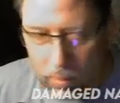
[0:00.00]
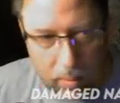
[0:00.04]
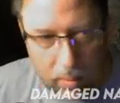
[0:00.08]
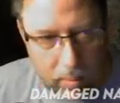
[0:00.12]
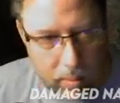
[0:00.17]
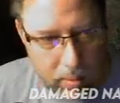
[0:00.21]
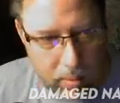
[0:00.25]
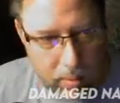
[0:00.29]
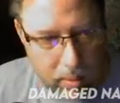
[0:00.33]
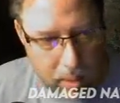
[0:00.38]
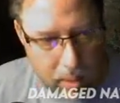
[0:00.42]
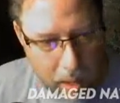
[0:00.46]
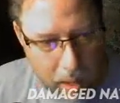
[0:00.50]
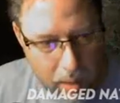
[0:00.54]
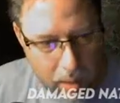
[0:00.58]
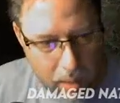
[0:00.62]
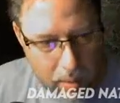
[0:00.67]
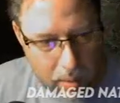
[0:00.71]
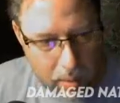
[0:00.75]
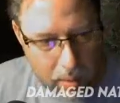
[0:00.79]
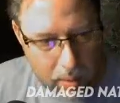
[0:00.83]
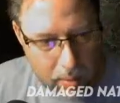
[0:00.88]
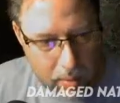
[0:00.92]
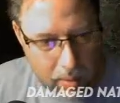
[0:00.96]

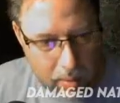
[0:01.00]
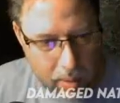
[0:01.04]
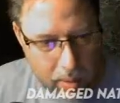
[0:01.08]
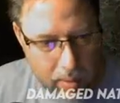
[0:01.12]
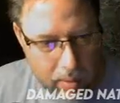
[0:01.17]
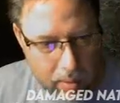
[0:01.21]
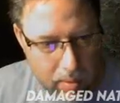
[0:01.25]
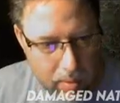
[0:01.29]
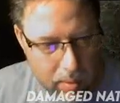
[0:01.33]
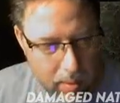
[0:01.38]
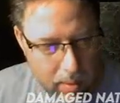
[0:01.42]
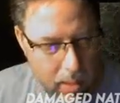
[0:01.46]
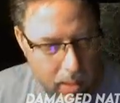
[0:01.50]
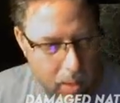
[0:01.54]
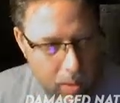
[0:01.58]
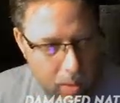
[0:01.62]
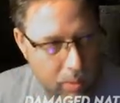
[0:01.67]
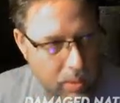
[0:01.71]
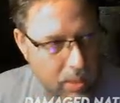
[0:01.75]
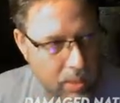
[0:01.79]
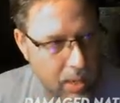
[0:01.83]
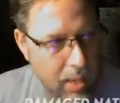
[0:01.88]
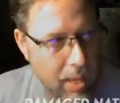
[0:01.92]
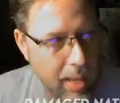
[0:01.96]
on this account, which I
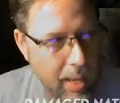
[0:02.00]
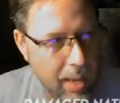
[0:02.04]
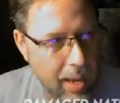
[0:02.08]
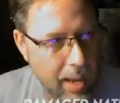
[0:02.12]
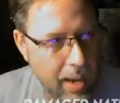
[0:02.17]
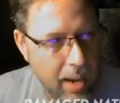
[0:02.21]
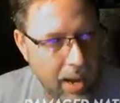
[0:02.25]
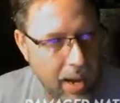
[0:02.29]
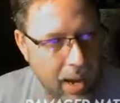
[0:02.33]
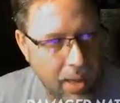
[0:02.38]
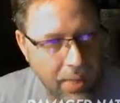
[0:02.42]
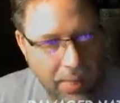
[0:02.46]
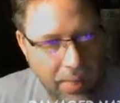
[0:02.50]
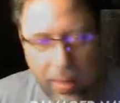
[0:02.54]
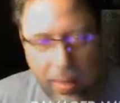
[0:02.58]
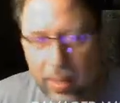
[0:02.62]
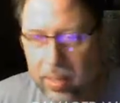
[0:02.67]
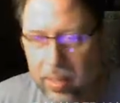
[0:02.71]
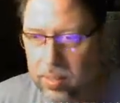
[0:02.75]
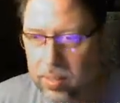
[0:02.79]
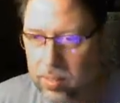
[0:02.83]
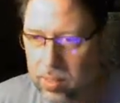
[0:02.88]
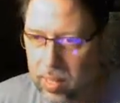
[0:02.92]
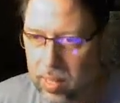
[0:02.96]
think is the
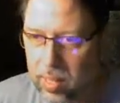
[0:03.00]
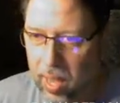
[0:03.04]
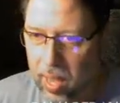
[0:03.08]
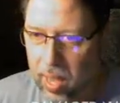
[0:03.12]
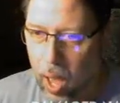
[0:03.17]
cap.